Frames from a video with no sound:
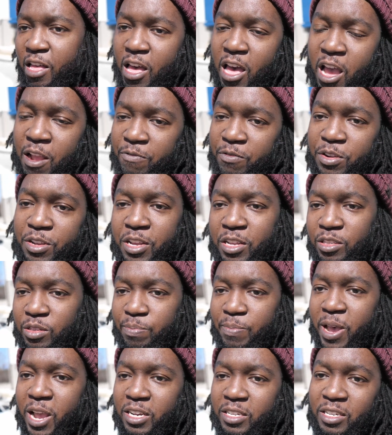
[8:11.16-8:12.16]
Every
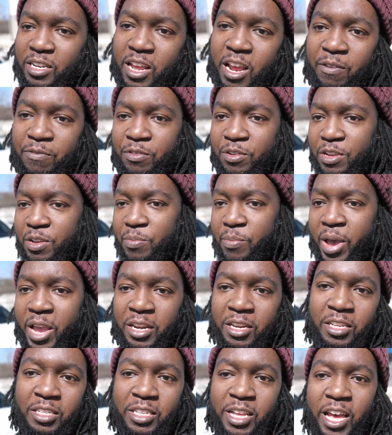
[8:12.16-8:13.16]
inspection, every
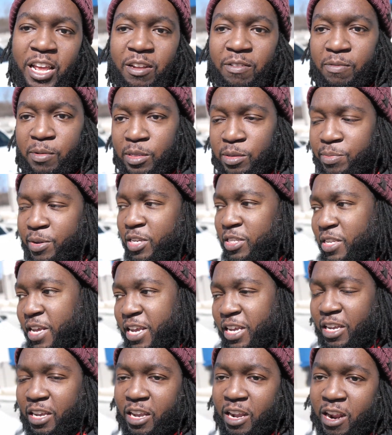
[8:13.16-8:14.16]
maintenance item has been
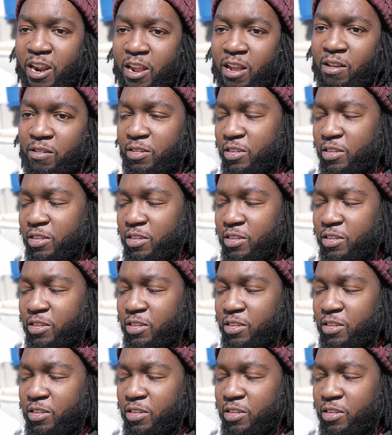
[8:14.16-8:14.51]
taken care of.